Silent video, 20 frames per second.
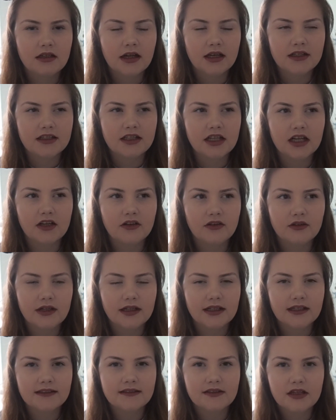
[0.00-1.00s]
I don't know.
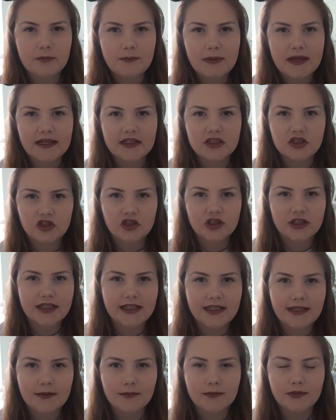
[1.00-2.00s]
I'll insert a picture or a
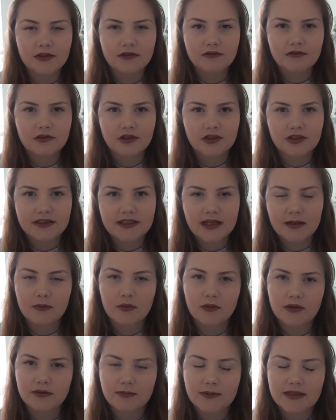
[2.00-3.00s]
clip and you can tell me
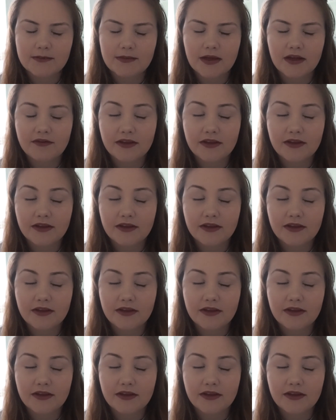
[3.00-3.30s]
what it's meant to be.